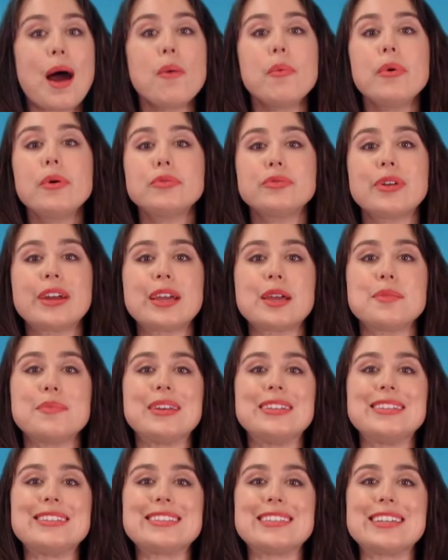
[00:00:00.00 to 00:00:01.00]
World
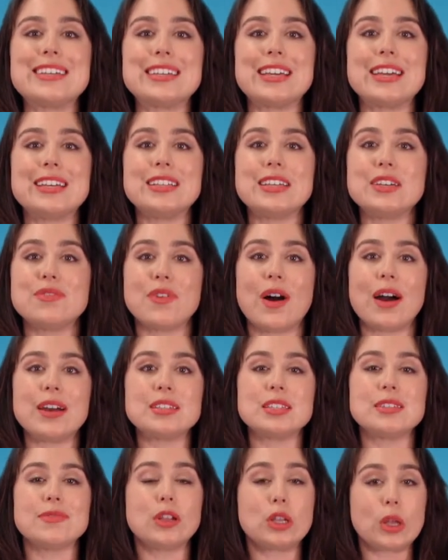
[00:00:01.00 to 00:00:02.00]
recommends seeking the
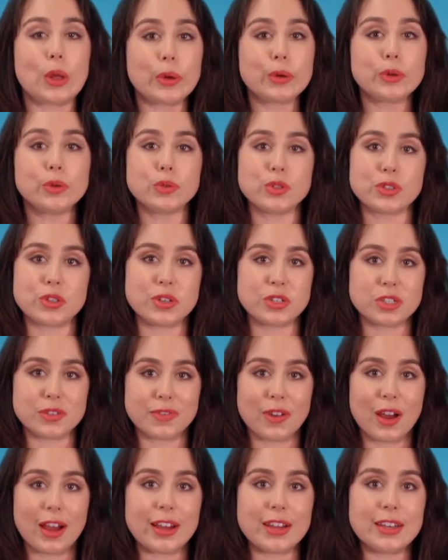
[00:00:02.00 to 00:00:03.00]
advice of a local
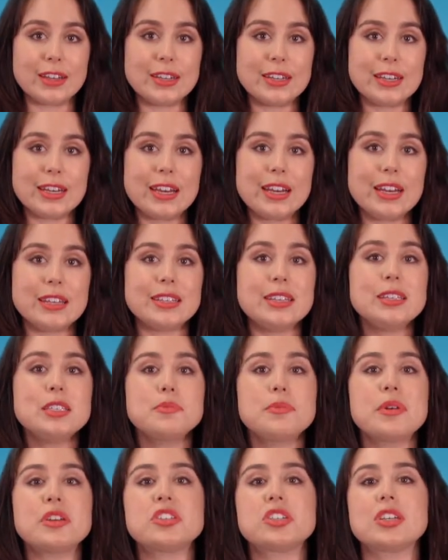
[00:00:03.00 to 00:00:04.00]
certifier. These
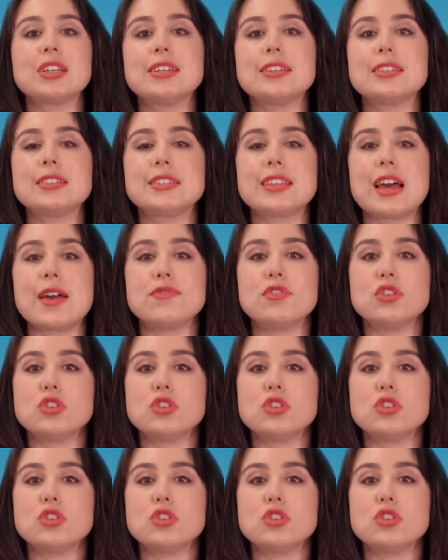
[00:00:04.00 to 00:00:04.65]
specialists have the